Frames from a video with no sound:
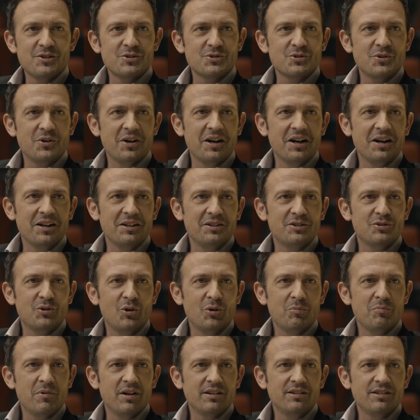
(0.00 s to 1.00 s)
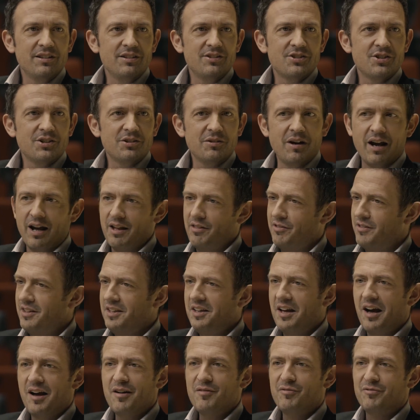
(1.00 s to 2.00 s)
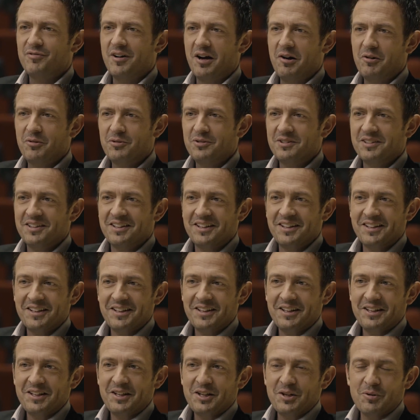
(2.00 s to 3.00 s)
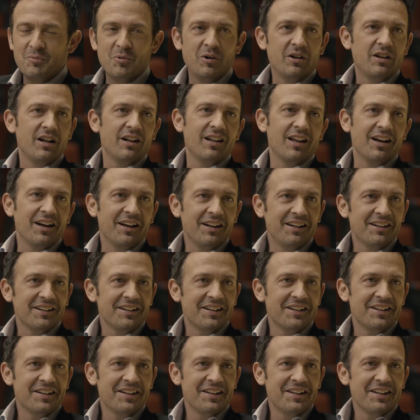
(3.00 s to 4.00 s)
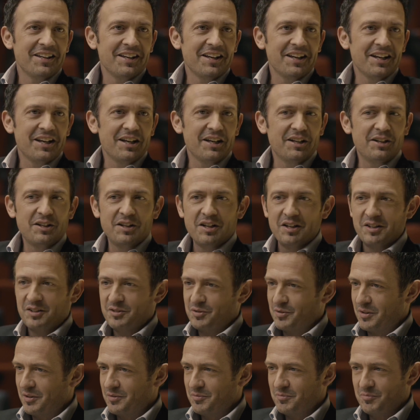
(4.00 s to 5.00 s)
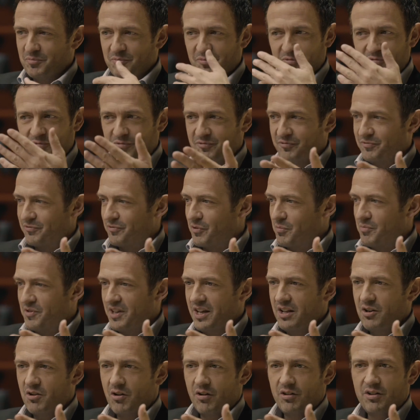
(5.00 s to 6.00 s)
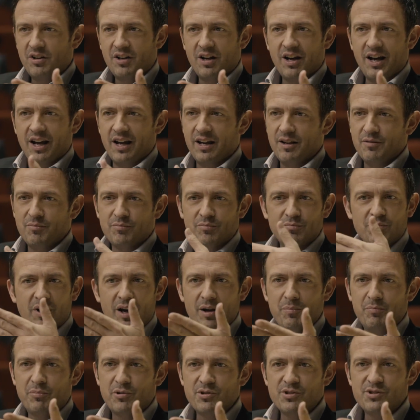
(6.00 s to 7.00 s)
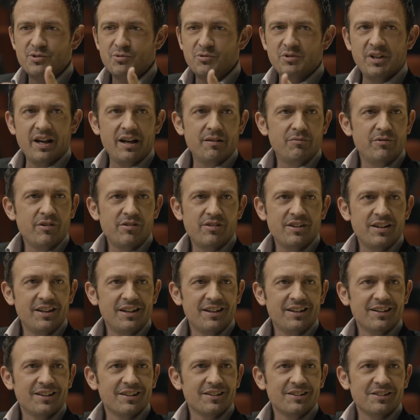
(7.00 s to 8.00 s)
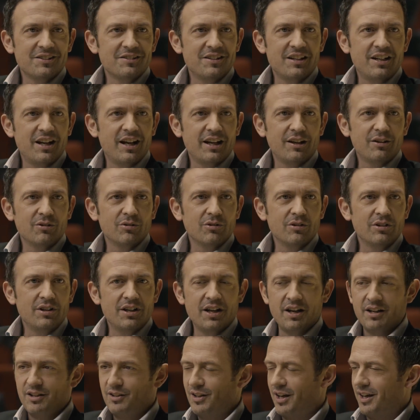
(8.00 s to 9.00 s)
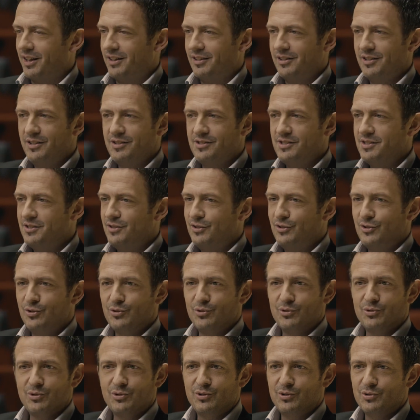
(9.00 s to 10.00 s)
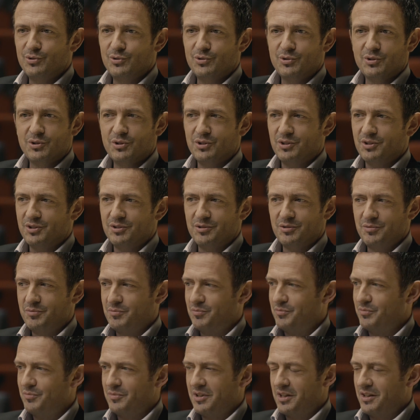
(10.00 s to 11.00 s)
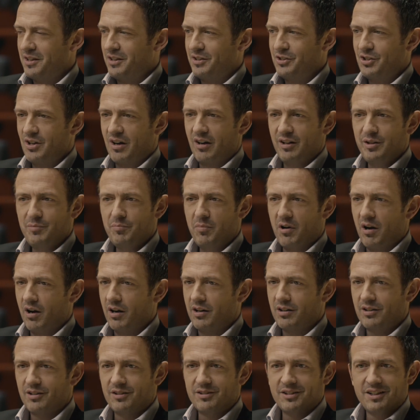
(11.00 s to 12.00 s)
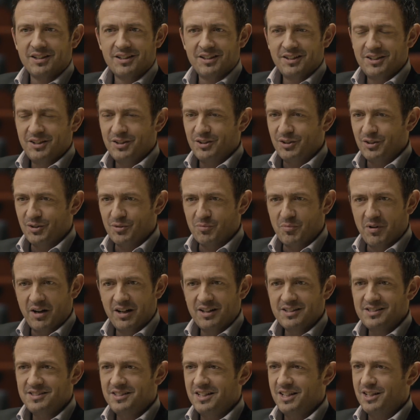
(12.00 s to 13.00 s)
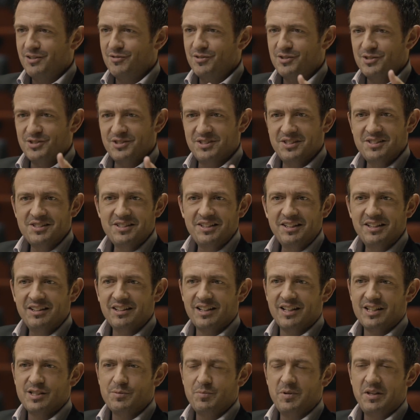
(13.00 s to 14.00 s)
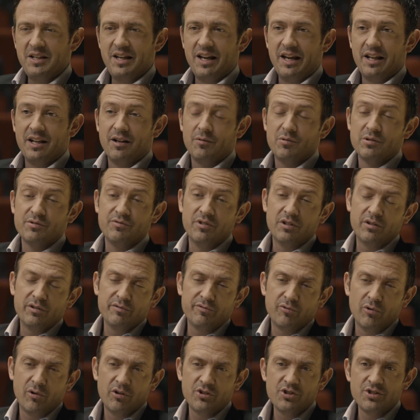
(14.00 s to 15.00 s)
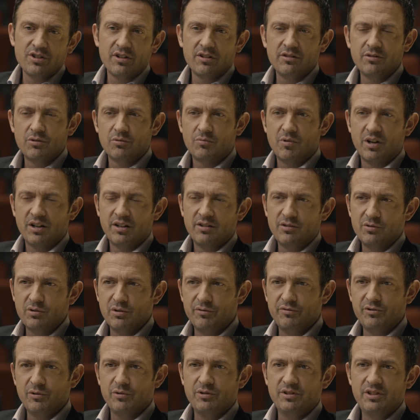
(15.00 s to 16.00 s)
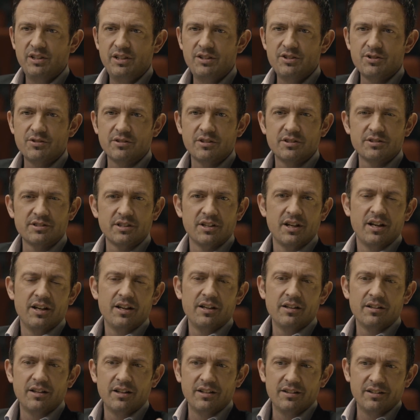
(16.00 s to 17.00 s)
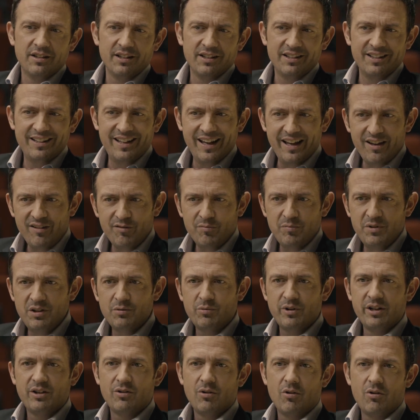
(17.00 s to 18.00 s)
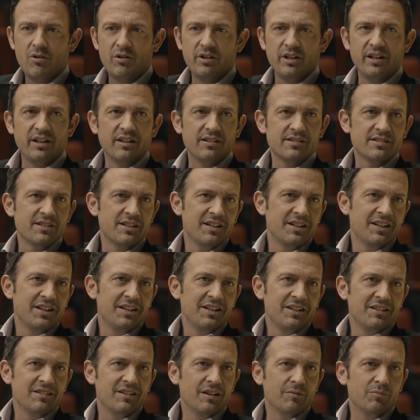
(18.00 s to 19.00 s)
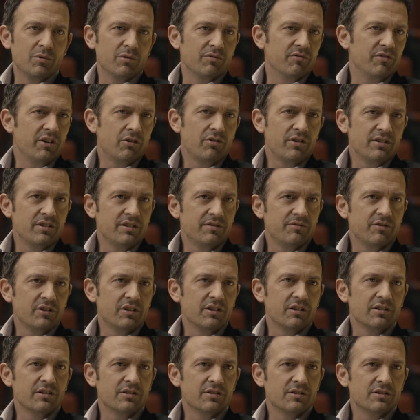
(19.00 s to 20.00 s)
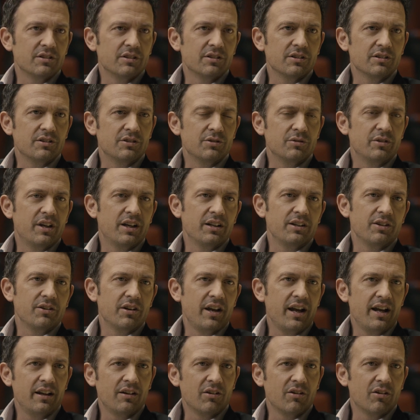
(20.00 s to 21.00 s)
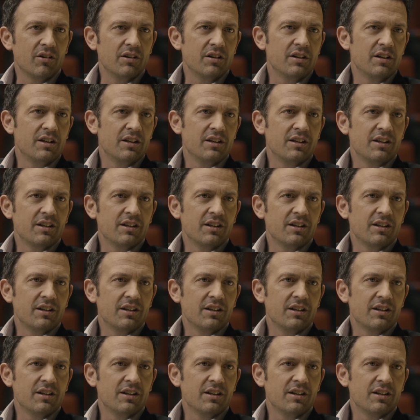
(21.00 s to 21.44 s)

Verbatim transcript: So I told my teacher, I think I found what I like. And from then on, I, I pursued everything uh, that I could. And I listened to, to uh, Charlie Parker, uh, Miles Davis, Dizzy Gillespie, and I was very fortunate to run into a few teachers that, that gave me recordings that were very difficult uh, to get your hand on